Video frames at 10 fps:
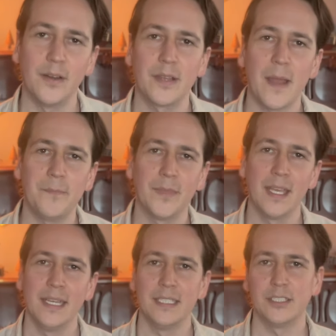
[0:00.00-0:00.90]
Okay,
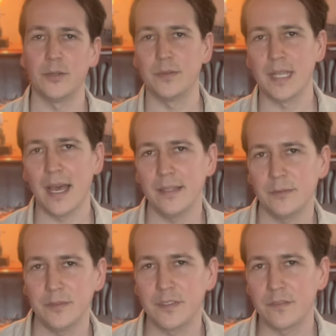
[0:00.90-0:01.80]
so now
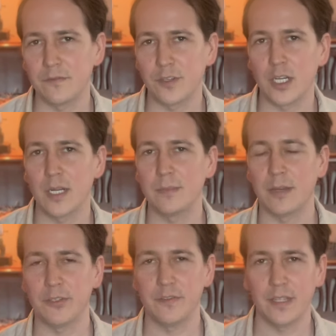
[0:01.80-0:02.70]
that we've confirmed
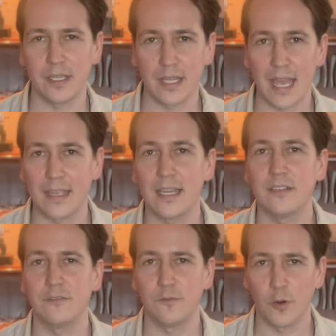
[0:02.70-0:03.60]
I was feeling that
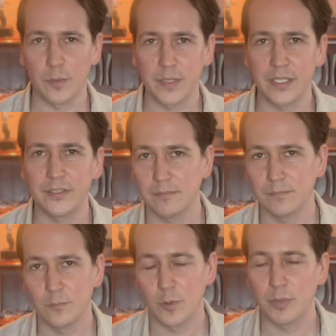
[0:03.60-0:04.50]
kind of 4 beats,
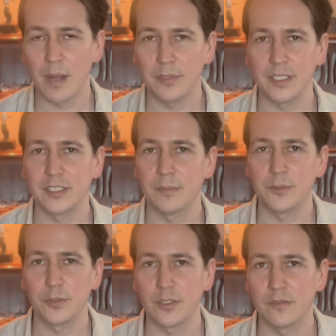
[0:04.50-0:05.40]
we're probably in some
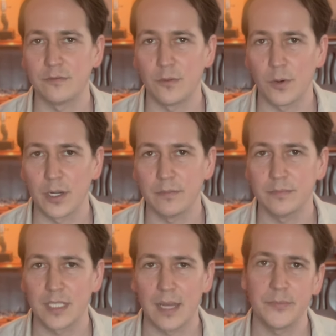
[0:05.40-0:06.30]
sort of 4
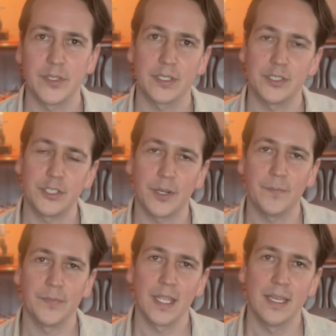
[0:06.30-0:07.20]
time signature.
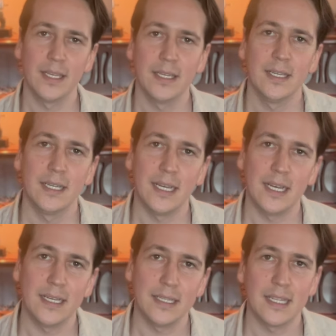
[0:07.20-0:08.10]

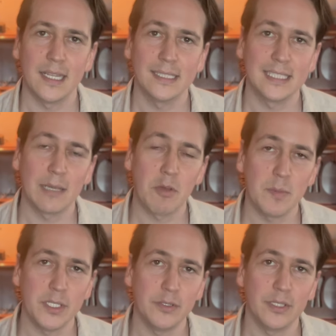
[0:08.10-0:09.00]
The next thing I'm going to
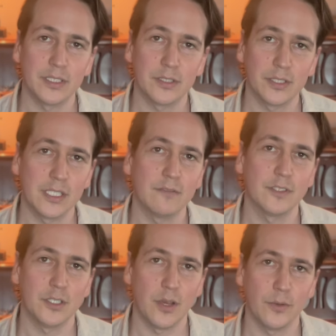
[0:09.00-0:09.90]
be doing is looking
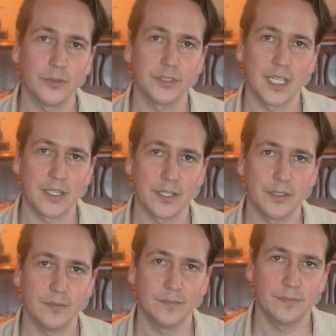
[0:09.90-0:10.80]
for a tonal center.